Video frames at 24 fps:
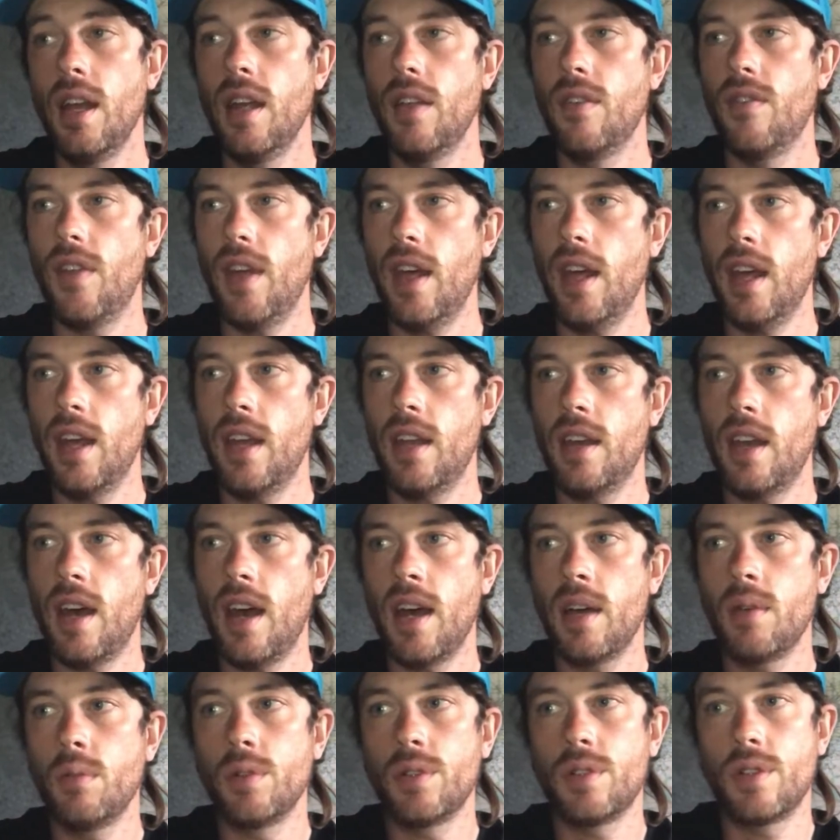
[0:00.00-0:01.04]
then
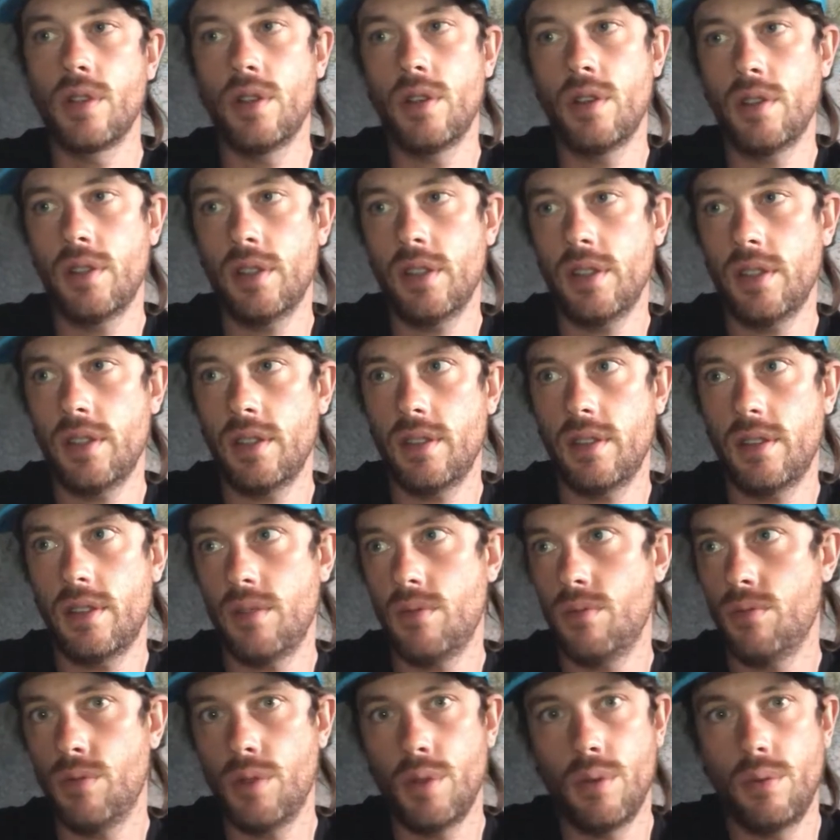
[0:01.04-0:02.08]
I would know that
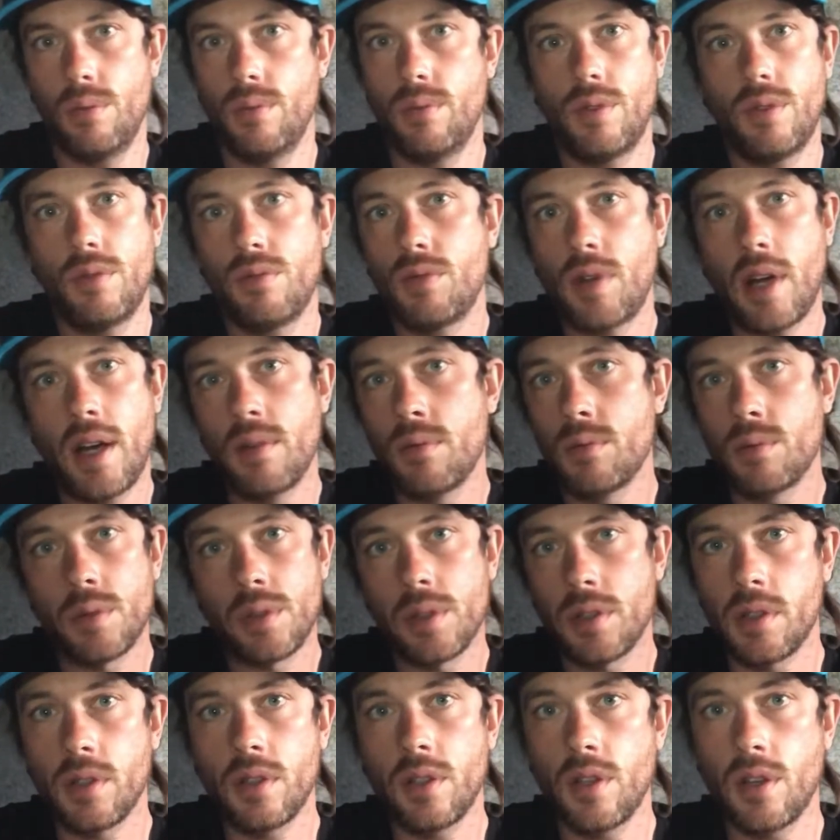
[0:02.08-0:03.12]
the round
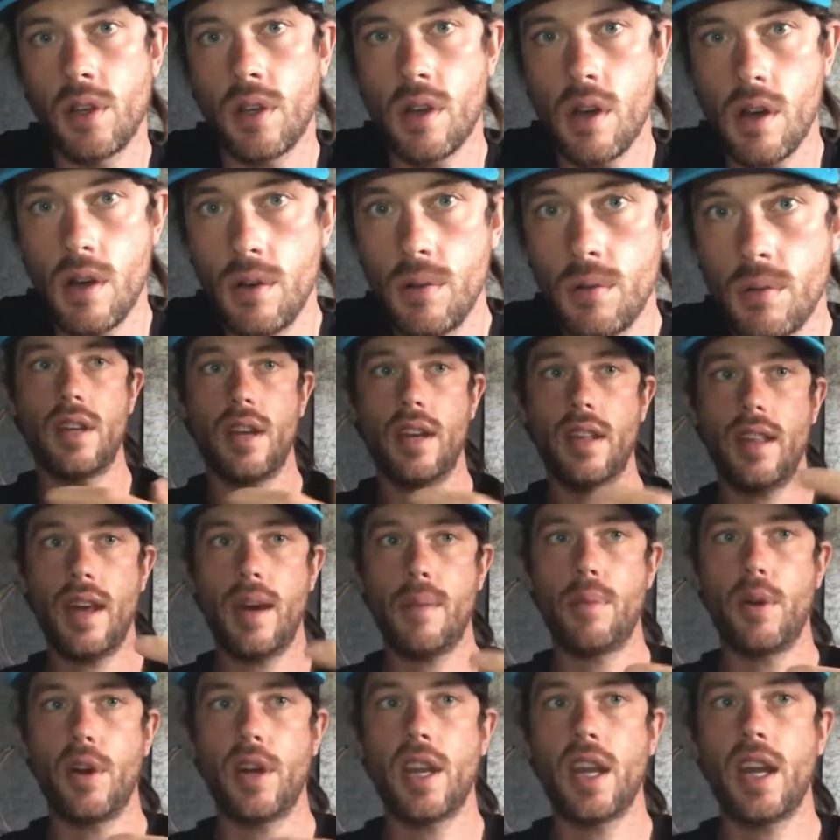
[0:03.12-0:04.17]
wasn't going to go. At
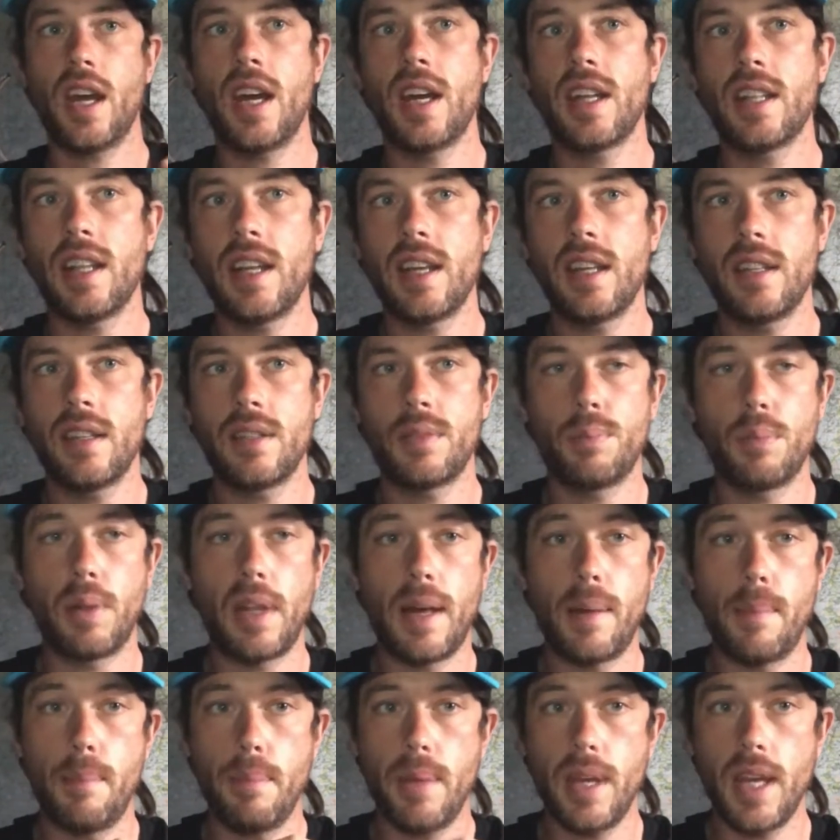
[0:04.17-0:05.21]
that point I had like this
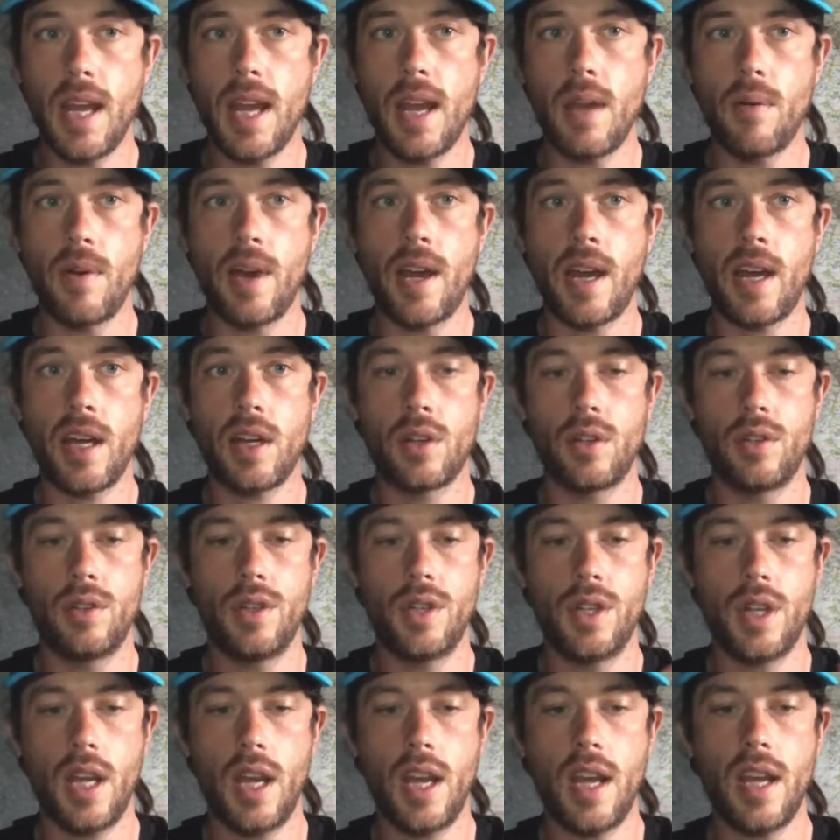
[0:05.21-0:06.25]
plan B where I could
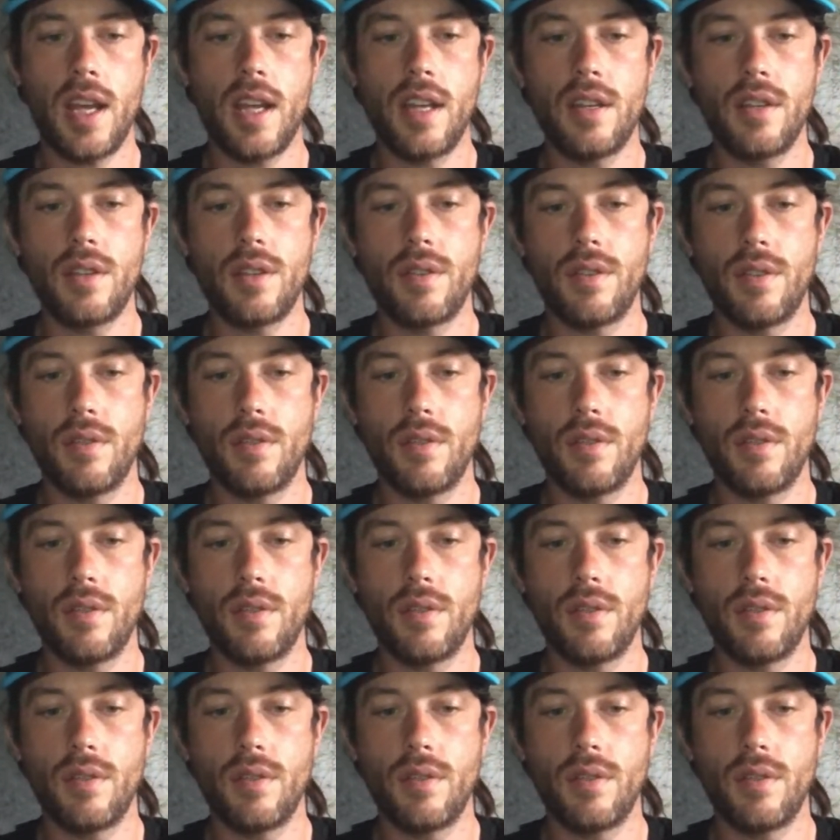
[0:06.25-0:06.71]
change the